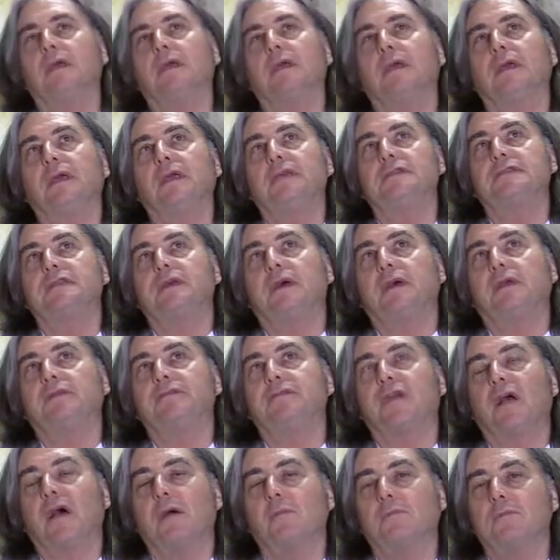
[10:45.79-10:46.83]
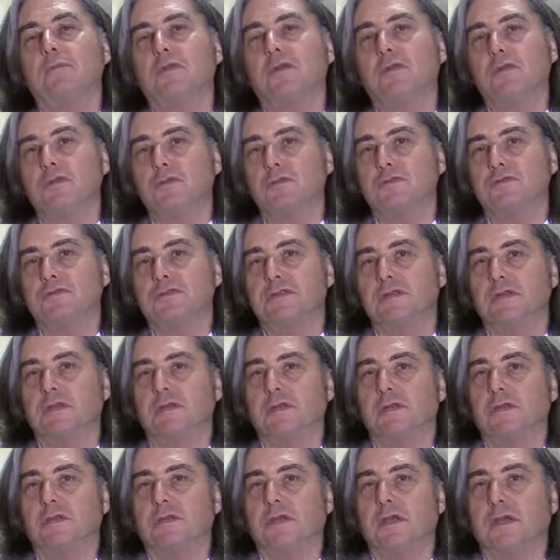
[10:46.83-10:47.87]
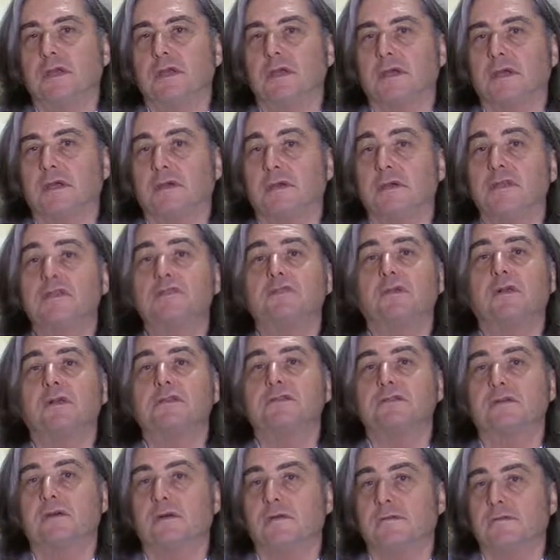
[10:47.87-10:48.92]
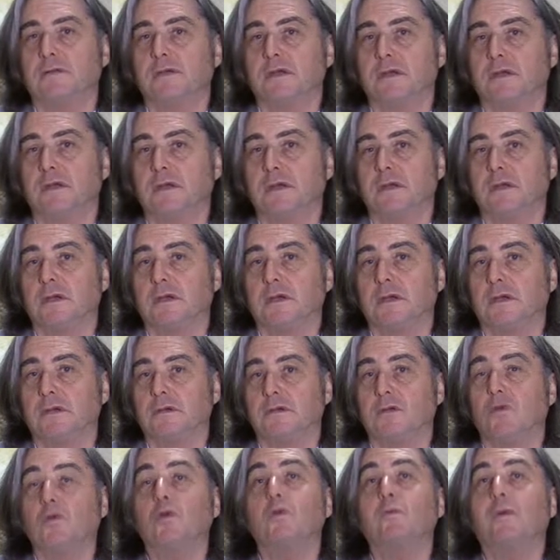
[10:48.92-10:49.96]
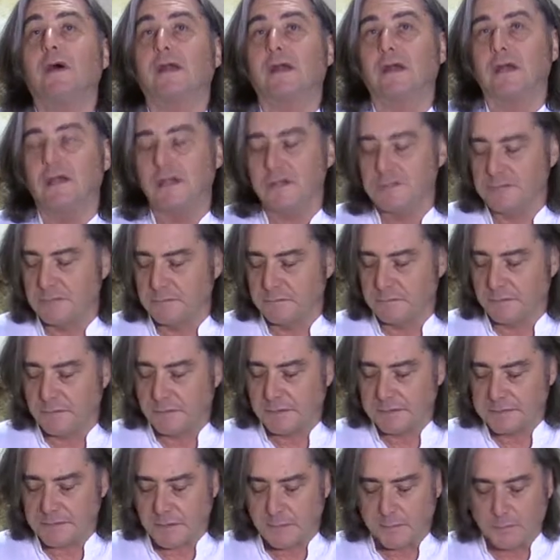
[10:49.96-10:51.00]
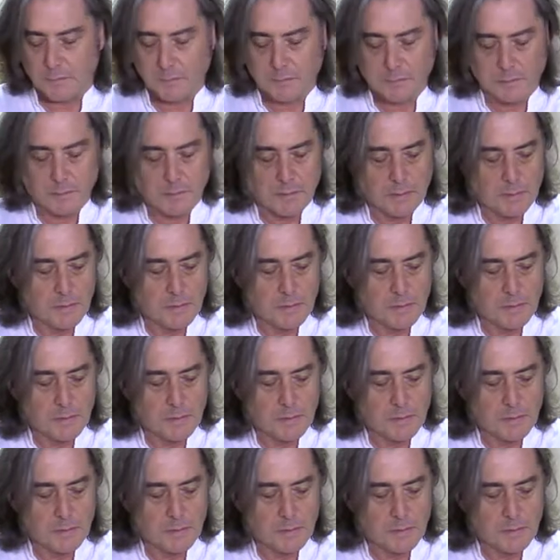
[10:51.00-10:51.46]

It's a drum used in the rituals of the Yoruba religion, for example.